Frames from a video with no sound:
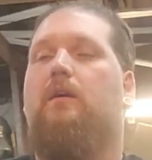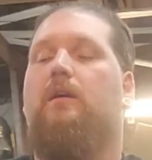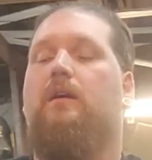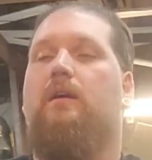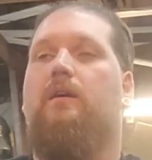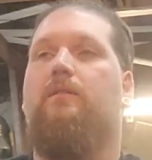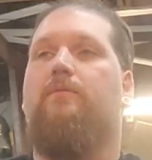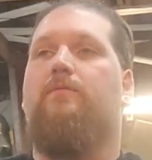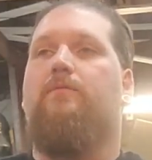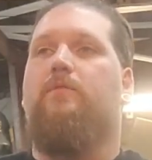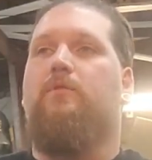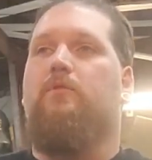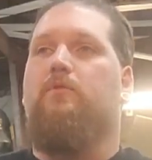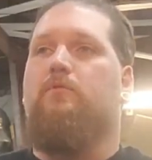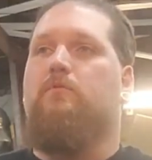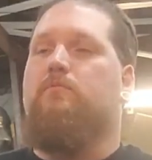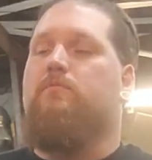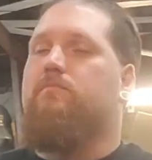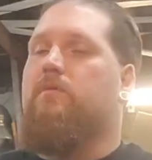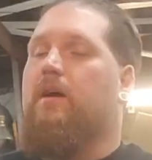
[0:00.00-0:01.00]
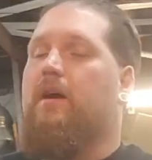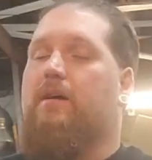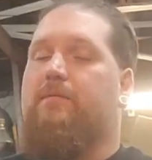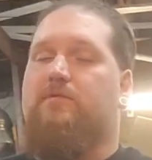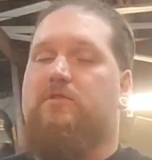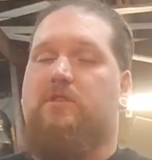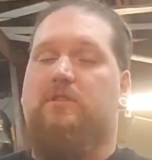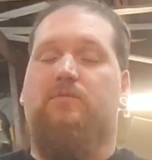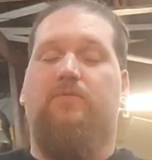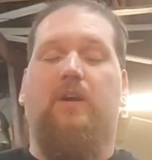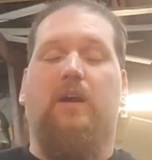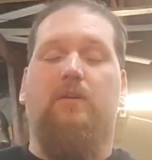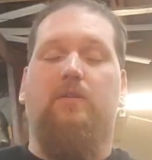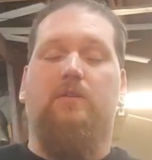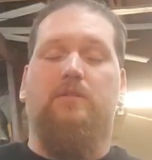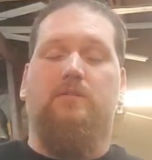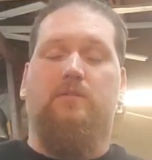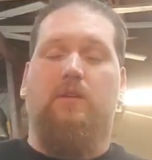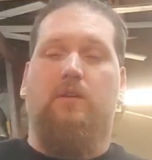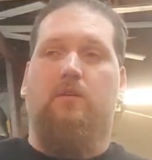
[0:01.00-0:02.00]
If you have just found
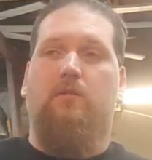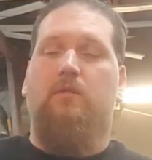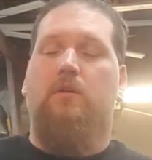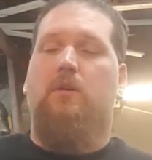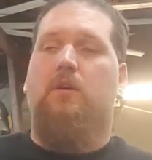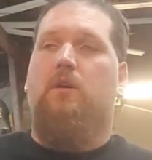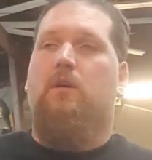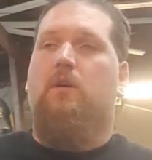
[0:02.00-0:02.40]
us though,